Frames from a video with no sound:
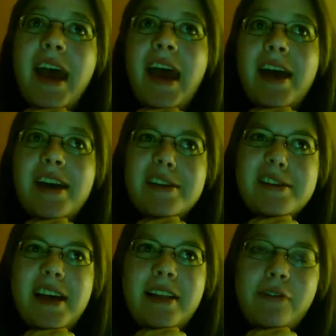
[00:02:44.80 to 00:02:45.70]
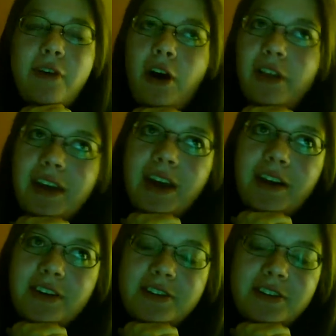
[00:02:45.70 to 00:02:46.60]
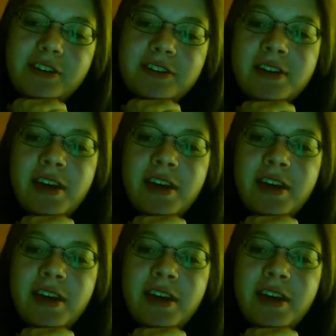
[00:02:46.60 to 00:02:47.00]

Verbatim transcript: and I love all the characters,